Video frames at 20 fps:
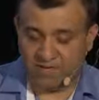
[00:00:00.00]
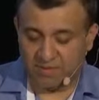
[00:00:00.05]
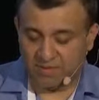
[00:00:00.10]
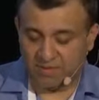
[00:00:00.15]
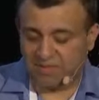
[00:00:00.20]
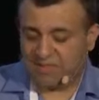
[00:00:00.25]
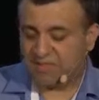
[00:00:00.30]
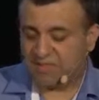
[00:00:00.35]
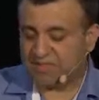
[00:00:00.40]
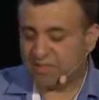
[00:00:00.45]
But
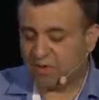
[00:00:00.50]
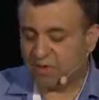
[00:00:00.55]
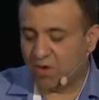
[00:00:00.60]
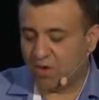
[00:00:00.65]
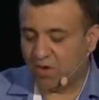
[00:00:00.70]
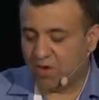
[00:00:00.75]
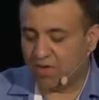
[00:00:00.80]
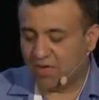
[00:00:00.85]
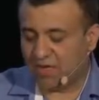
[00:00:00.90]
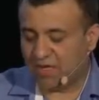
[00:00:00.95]
these are all
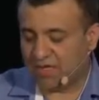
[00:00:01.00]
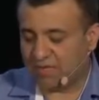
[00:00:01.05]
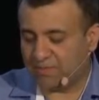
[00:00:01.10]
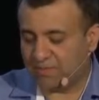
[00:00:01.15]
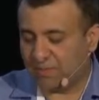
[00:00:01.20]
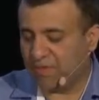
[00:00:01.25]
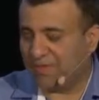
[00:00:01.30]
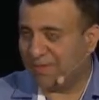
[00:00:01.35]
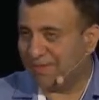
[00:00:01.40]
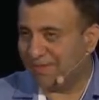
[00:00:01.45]
like
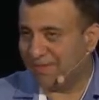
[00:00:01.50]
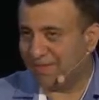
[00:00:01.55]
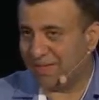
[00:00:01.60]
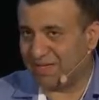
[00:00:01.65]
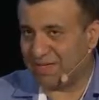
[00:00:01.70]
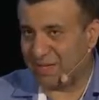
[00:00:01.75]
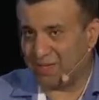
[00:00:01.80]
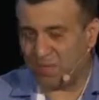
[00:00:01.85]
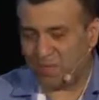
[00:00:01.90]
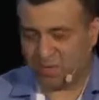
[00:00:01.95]
pluggable
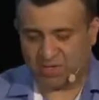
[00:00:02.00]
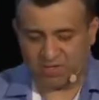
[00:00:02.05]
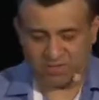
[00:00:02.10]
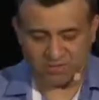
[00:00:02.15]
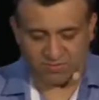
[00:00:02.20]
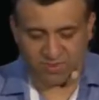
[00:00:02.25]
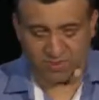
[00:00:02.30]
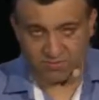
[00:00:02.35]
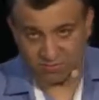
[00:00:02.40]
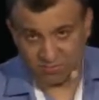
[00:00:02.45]

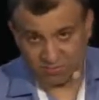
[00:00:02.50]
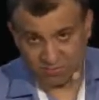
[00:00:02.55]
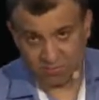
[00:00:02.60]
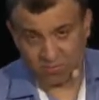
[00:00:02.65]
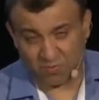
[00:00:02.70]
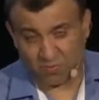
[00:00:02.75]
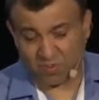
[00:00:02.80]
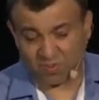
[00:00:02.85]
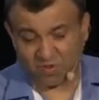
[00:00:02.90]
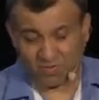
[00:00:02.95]
components, right? So if you
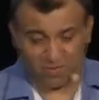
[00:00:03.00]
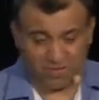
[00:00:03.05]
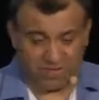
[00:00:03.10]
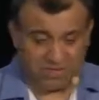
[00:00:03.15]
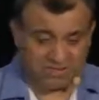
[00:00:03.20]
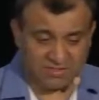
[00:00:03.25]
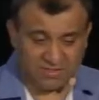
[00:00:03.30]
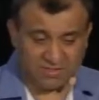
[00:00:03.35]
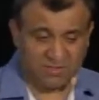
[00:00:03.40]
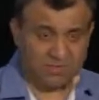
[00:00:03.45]
want to
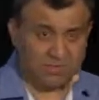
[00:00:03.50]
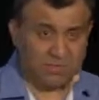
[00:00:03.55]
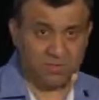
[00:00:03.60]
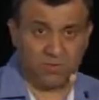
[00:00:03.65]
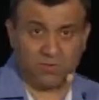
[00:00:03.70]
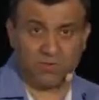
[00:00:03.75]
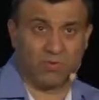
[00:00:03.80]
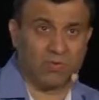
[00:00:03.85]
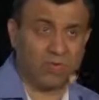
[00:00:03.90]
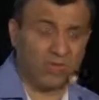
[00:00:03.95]
replace it with
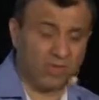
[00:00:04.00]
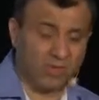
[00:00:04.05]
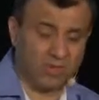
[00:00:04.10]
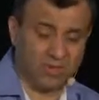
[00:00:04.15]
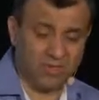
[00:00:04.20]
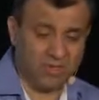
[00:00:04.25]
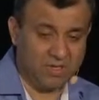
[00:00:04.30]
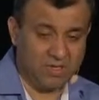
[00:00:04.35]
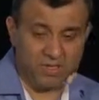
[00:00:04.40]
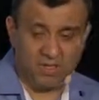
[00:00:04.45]
your own
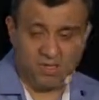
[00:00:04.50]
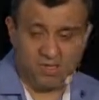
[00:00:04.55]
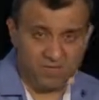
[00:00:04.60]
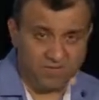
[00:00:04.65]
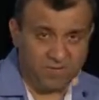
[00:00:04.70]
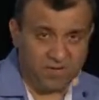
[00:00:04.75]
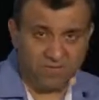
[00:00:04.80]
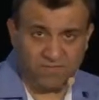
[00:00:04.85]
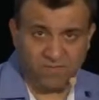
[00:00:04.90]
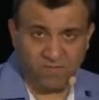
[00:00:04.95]

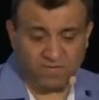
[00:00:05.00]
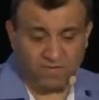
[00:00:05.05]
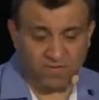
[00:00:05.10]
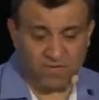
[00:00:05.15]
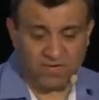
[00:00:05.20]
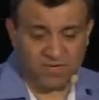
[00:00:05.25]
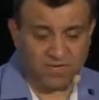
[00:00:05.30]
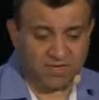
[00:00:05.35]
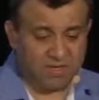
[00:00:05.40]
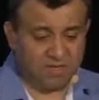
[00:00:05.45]
framework for
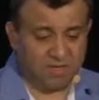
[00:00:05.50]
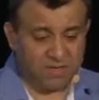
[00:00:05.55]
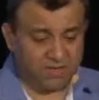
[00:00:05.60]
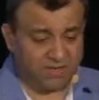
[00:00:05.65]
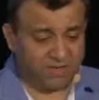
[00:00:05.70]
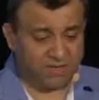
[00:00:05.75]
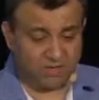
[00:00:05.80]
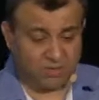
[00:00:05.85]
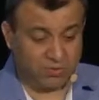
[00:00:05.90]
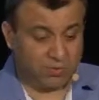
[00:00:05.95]
collecting
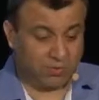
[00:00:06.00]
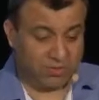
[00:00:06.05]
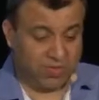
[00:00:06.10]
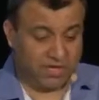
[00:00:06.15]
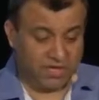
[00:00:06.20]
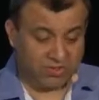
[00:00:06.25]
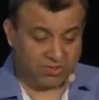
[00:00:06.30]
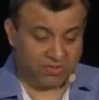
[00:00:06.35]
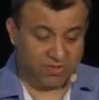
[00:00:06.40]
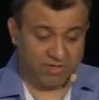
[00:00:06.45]
metrics, you could
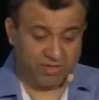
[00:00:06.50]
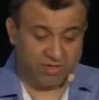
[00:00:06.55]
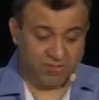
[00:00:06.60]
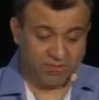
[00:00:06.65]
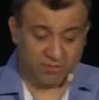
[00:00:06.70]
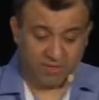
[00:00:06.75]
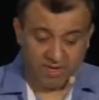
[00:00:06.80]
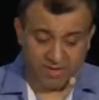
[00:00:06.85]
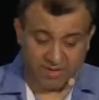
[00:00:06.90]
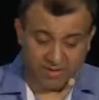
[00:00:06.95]
actually do
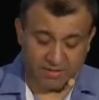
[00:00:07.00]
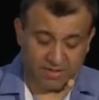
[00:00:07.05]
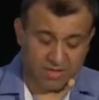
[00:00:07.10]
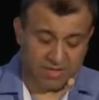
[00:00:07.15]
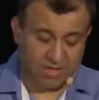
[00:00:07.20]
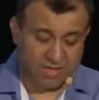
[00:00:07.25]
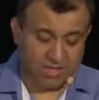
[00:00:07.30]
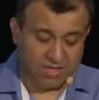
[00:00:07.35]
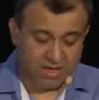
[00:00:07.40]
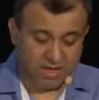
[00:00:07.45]
that.
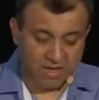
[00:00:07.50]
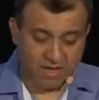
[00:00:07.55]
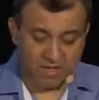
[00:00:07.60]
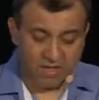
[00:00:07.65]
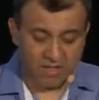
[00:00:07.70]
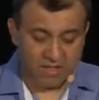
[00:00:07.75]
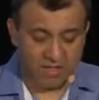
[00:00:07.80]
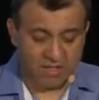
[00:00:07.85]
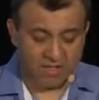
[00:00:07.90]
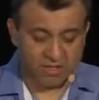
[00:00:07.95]

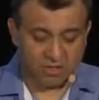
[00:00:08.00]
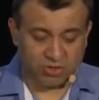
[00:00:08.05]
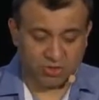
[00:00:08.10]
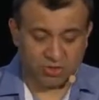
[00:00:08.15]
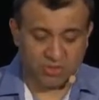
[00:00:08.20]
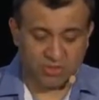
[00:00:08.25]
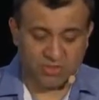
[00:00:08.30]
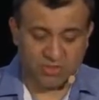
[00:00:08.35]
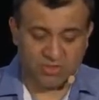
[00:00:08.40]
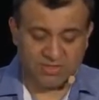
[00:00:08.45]
And I'll
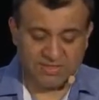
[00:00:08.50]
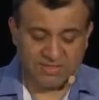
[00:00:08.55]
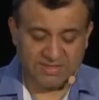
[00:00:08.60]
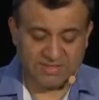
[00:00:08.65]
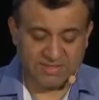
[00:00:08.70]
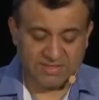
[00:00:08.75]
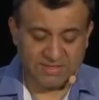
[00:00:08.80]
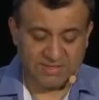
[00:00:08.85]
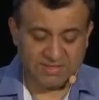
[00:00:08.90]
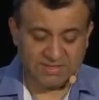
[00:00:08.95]
show a
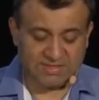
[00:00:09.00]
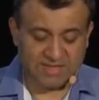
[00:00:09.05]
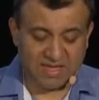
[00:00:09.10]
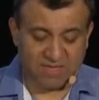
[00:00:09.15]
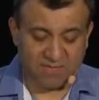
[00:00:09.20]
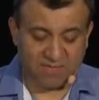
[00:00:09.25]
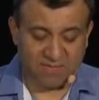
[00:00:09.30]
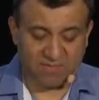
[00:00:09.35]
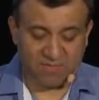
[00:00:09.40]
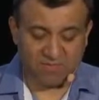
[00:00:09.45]
detailed
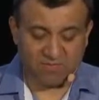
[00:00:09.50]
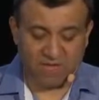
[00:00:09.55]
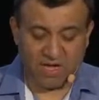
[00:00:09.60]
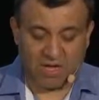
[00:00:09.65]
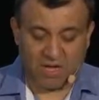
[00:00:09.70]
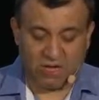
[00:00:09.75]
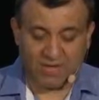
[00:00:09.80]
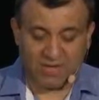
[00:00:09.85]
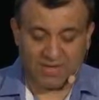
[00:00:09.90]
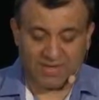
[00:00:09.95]
example of
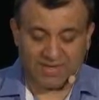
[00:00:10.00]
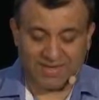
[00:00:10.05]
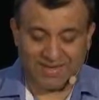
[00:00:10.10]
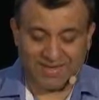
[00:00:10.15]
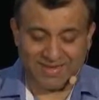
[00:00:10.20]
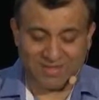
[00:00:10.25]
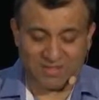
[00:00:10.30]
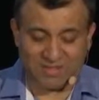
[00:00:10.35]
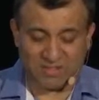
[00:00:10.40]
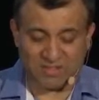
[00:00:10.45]
how it
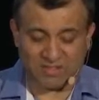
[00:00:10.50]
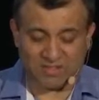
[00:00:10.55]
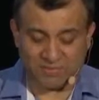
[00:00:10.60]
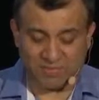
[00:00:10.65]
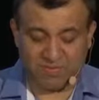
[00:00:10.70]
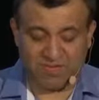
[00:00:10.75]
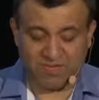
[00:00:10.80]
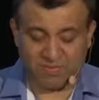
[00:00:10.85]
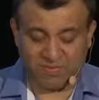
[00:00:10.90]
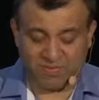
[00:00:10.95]
can
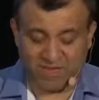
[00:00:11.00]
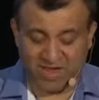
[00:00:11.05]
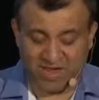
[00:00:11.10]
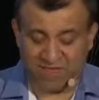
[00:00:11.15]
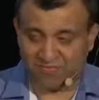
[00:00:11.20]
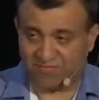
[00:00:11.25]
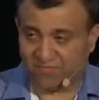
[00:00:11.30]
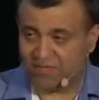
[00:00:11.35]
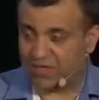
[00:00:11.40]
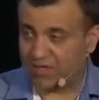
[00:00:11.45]
split
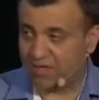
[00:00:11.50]
traffic.